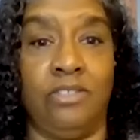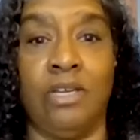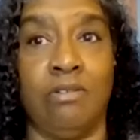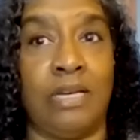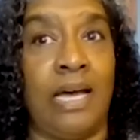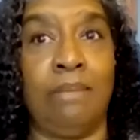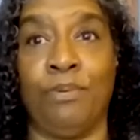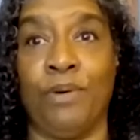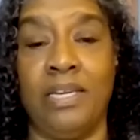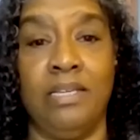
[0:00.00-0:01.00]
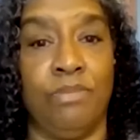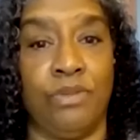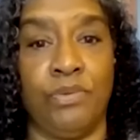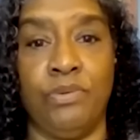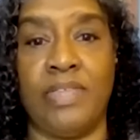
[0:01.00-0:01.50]
You know, God brought him
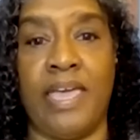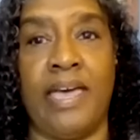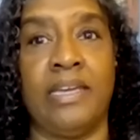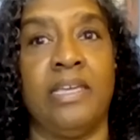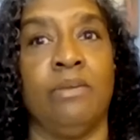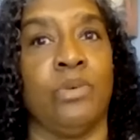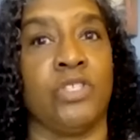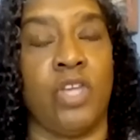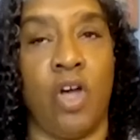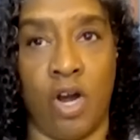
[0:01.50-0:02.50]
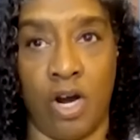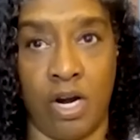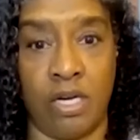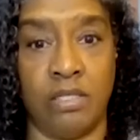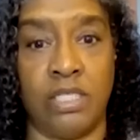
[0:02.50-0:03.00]
through that. It was
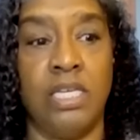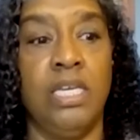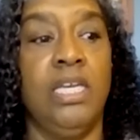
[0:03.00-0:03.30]
hard.